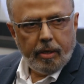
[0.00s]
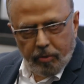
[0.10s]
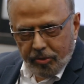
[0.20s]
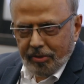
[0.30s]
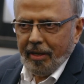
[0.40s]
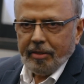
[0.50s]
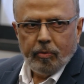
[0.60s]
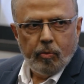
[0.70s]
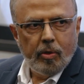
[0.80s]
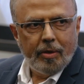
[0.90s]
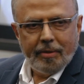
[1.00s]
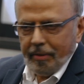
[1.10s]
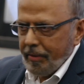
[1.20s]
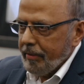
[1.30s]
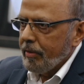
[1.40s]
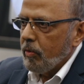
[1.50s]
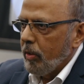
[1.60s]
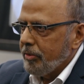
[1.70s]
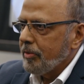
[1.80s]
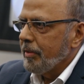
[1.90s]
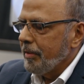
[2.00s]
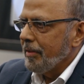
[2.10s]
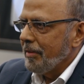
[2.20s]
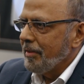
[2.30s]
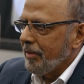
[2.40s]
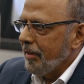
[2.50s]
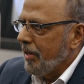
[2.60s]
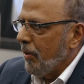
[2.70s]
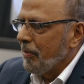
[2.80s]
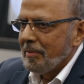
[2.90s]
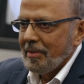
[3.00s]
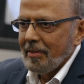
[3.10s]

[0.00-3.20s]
It was an act of war, and the courts did say no.